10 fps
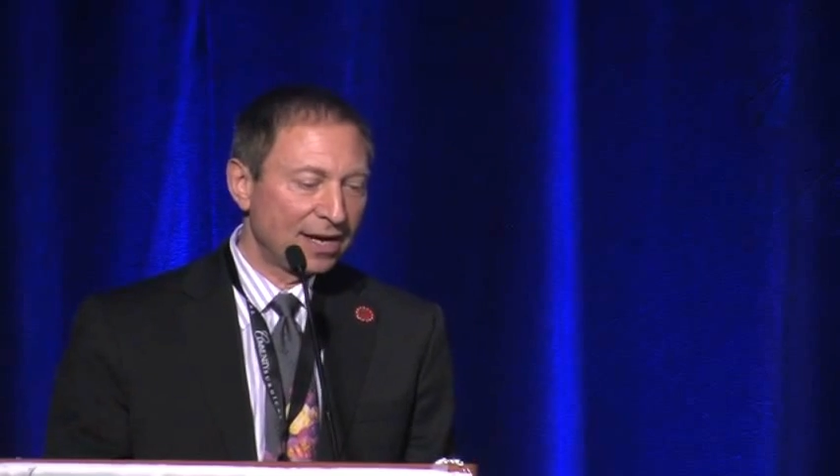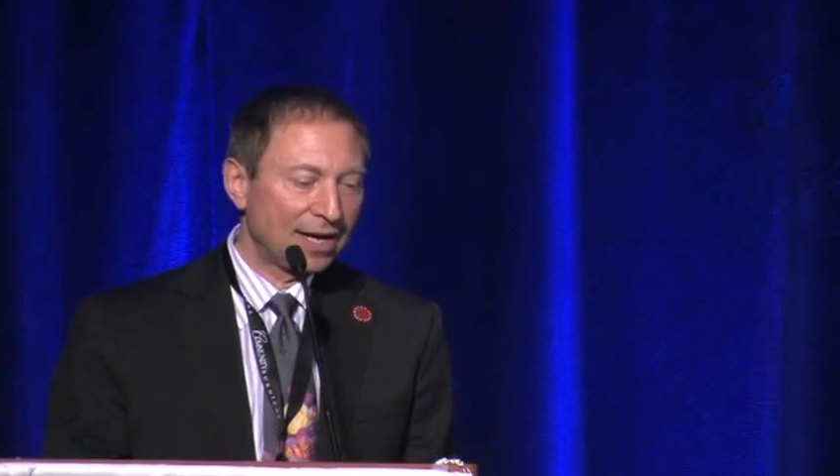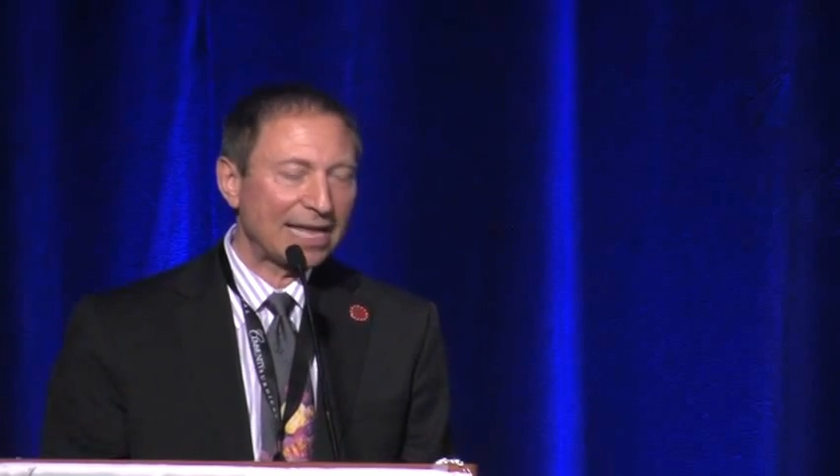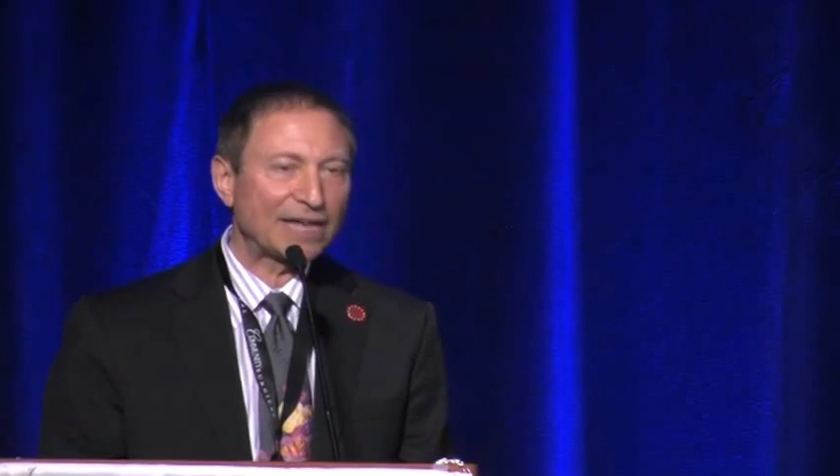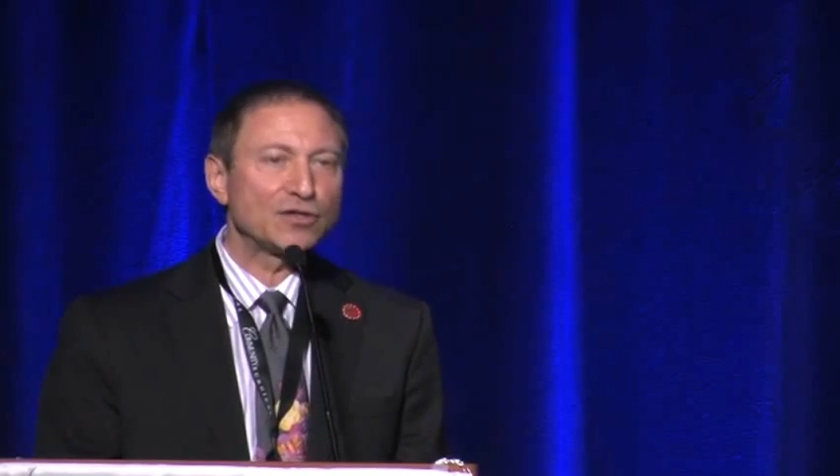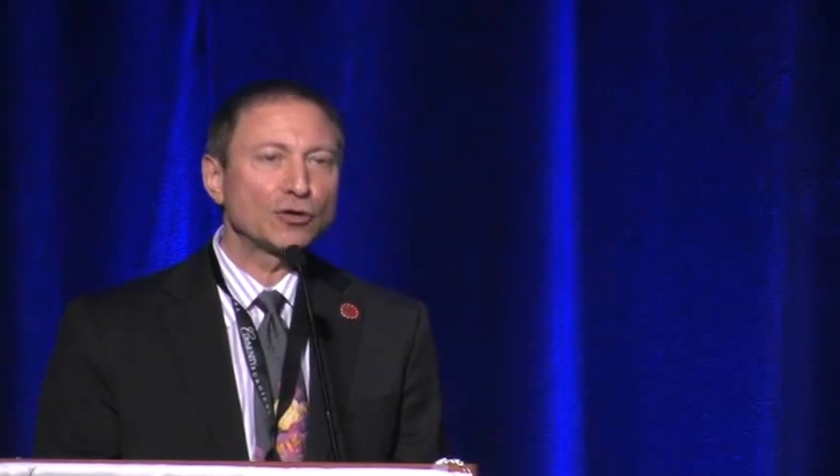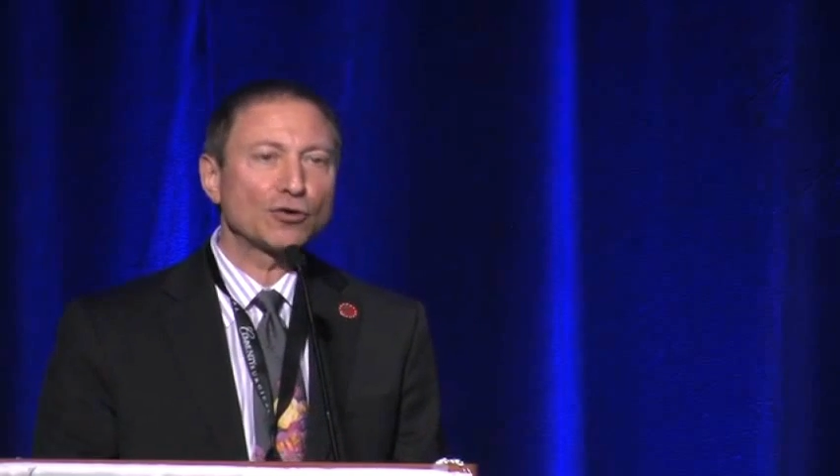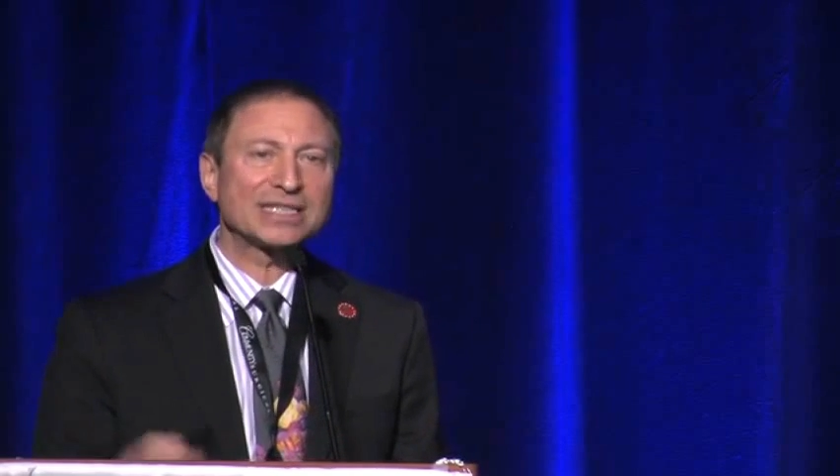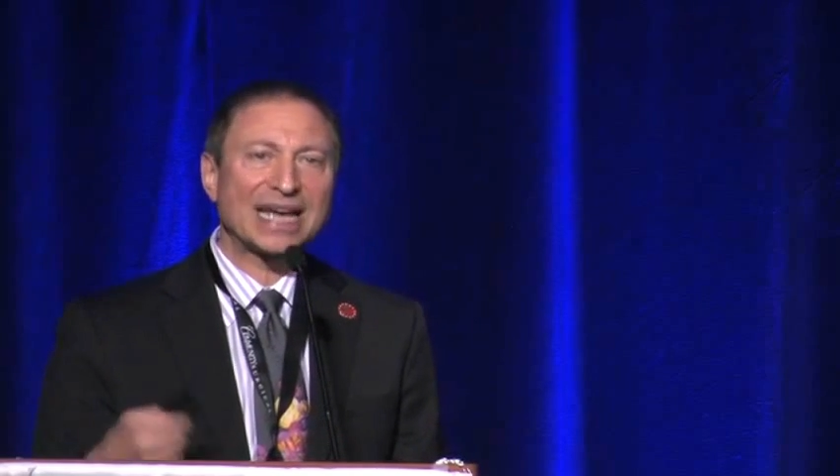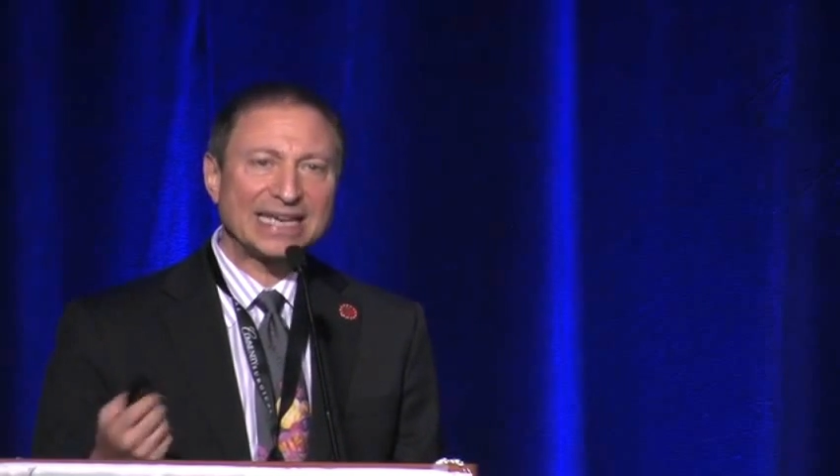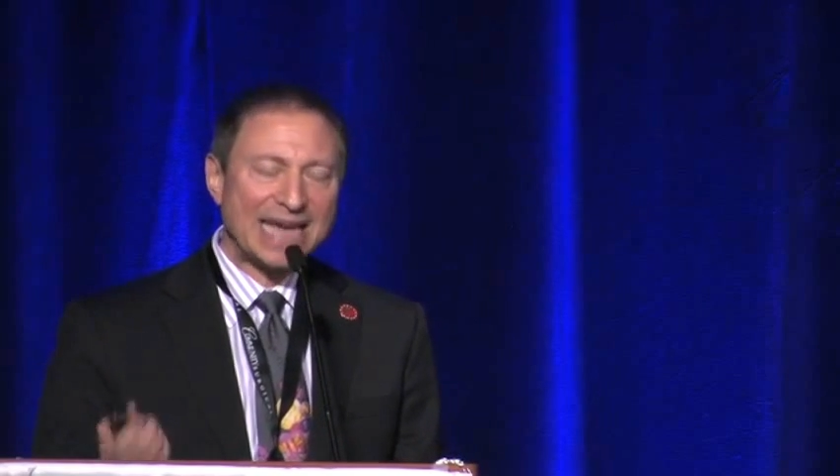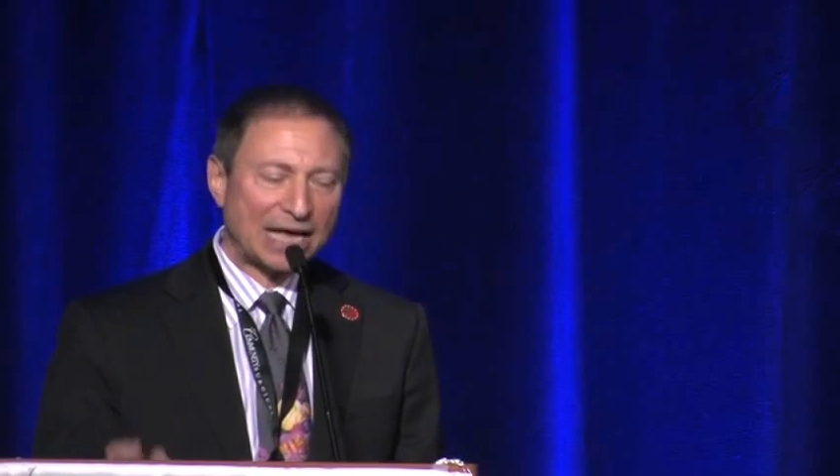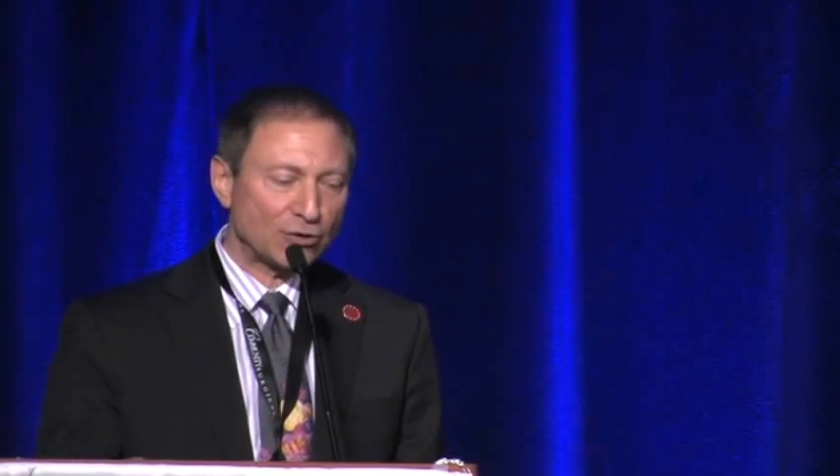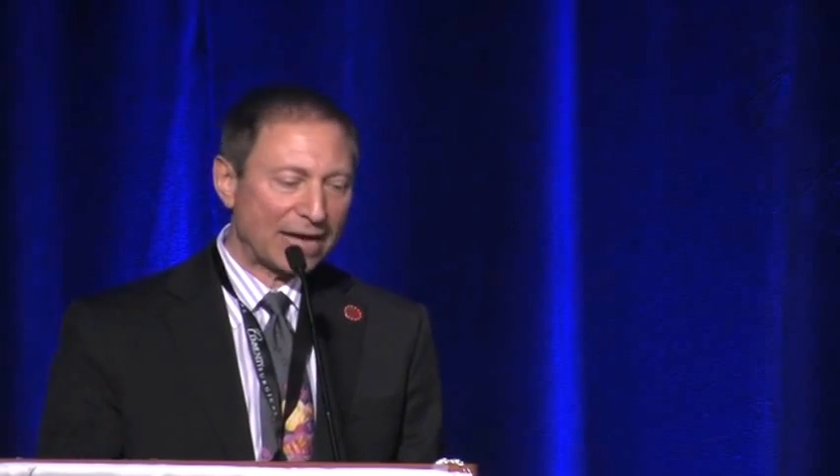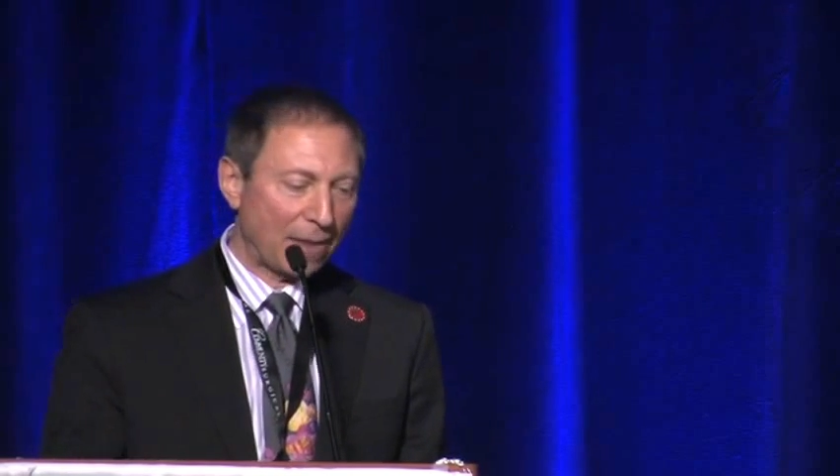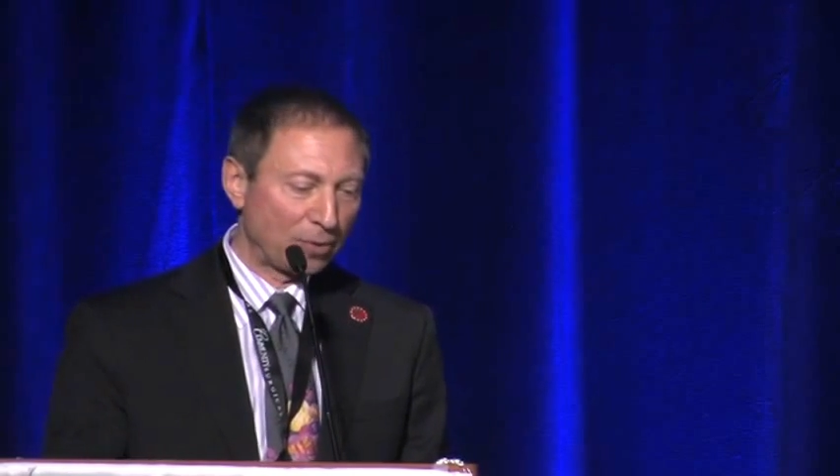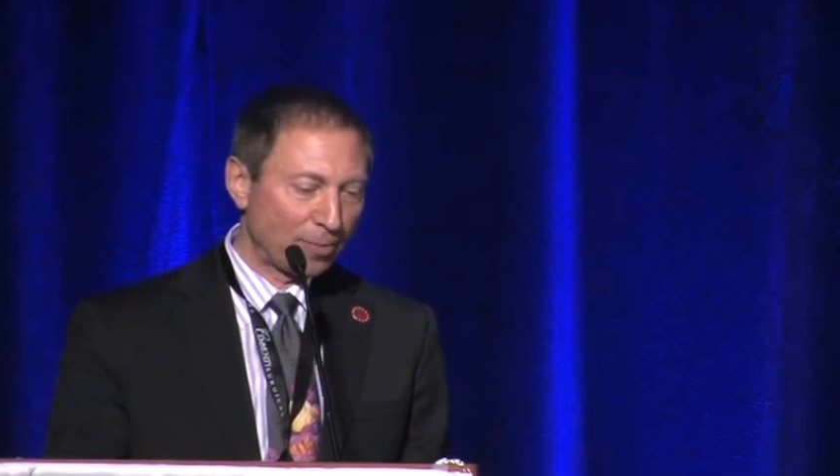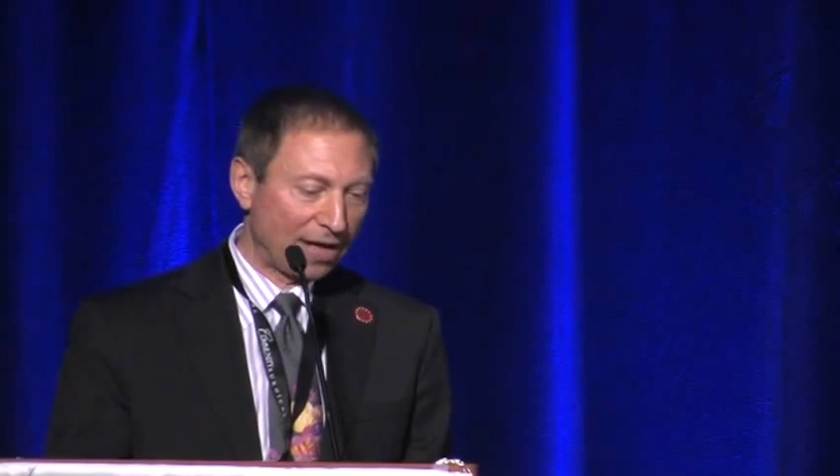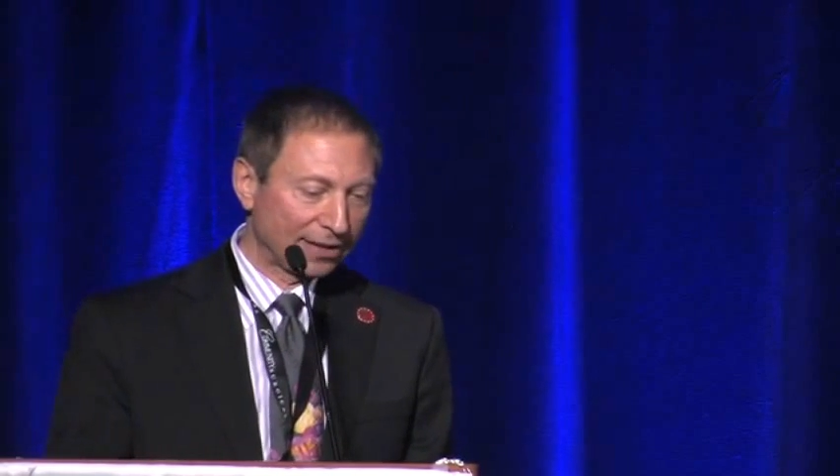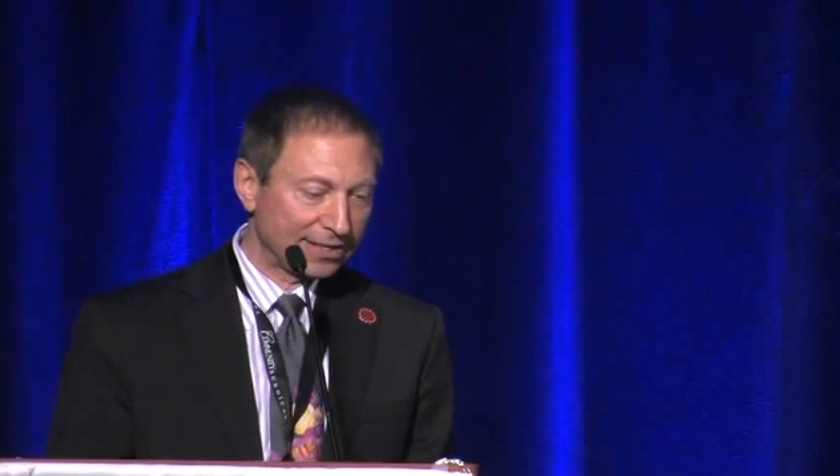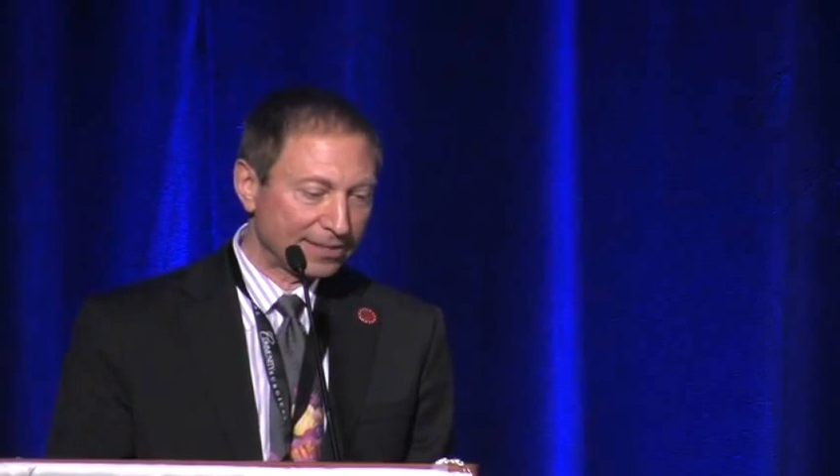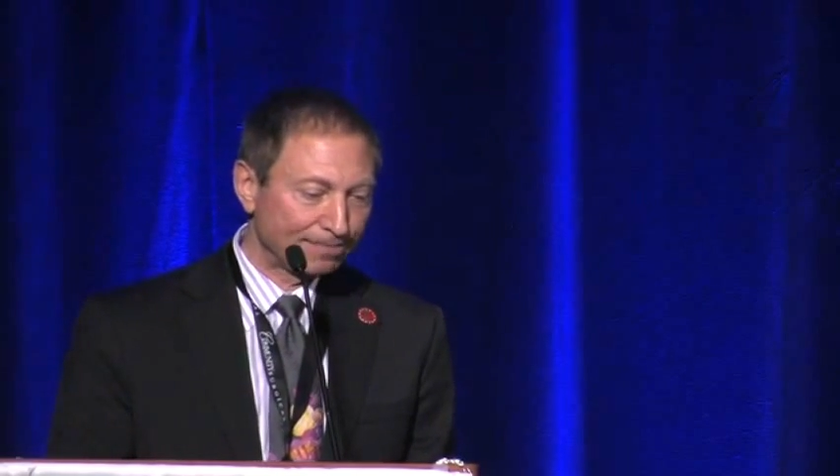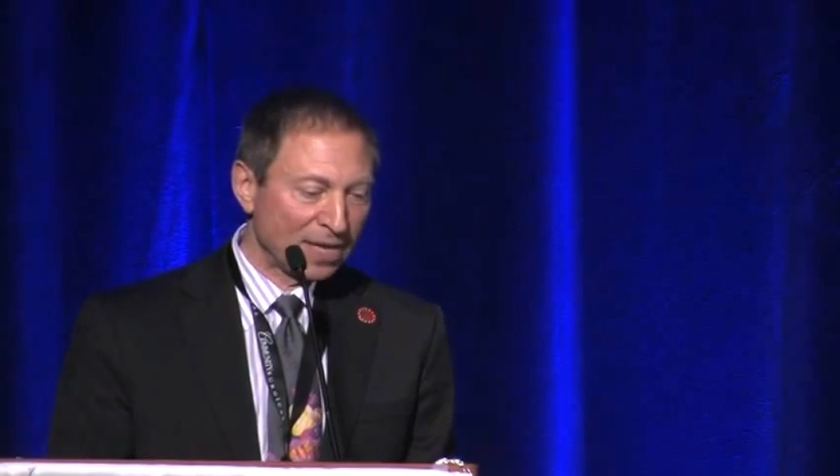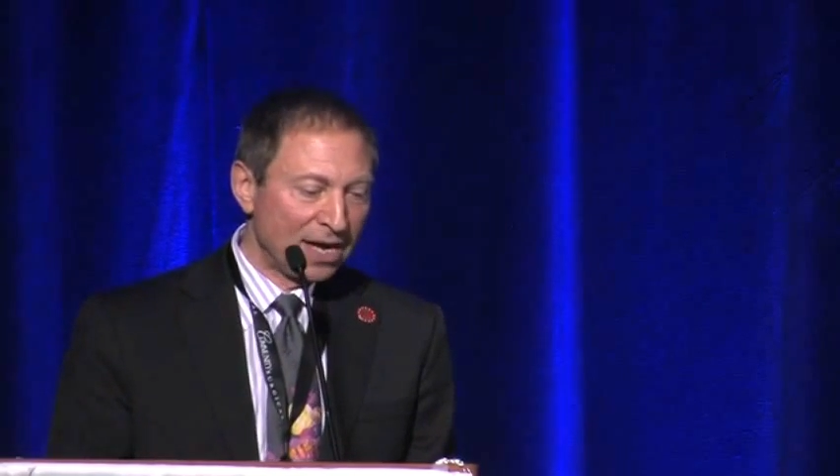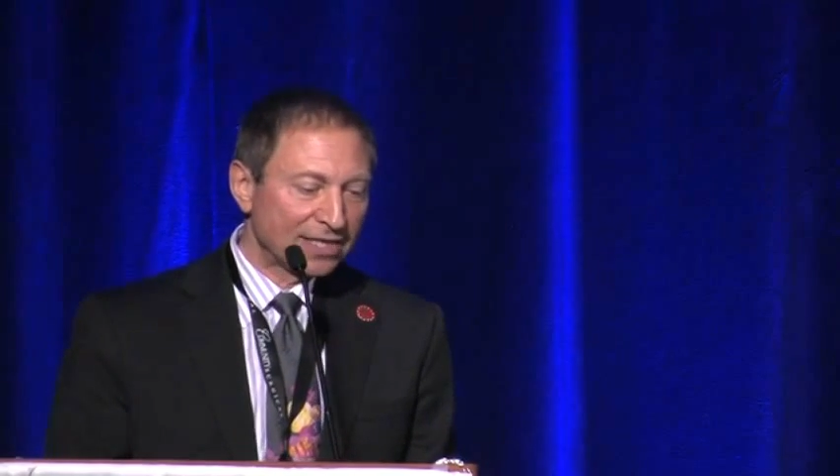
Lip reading: A lot of neuropsychiatric abnormalities.